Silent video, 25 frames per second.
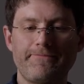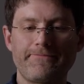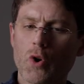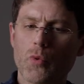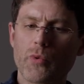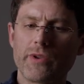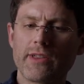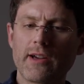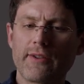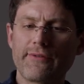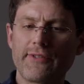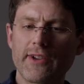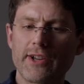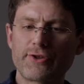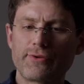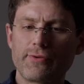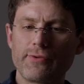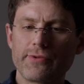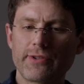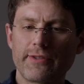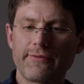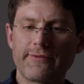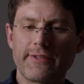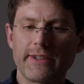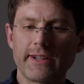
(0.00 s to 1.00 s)
With our first rule
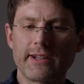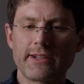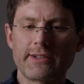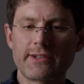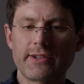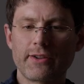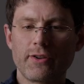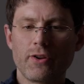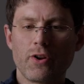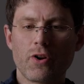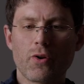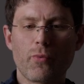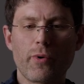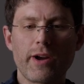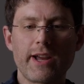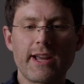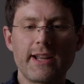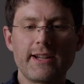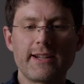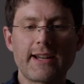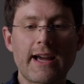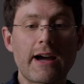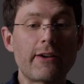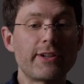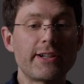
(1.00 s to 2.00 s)
configured, we
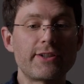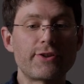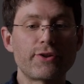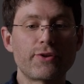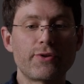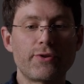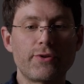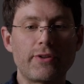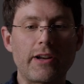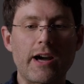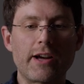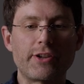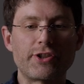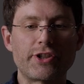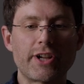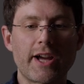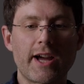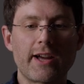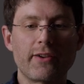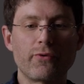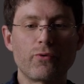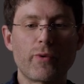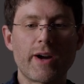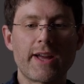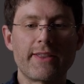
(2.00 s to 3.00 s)
now need to call ArtJet
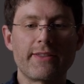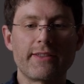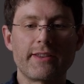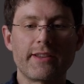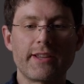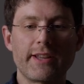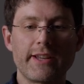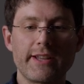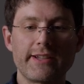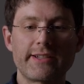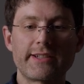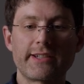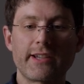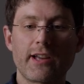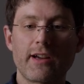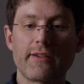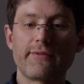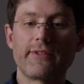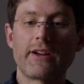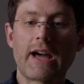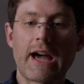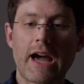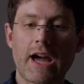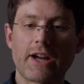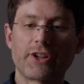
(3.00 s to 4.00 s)
when the
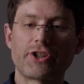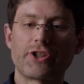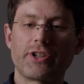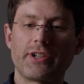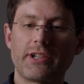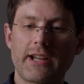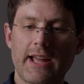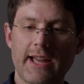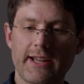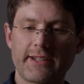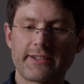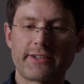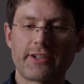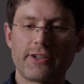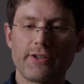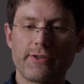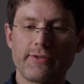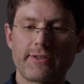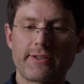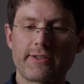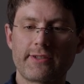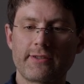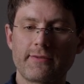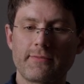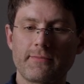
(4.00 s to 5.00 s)
server action
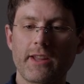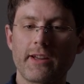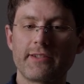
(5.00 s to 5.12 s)
executes.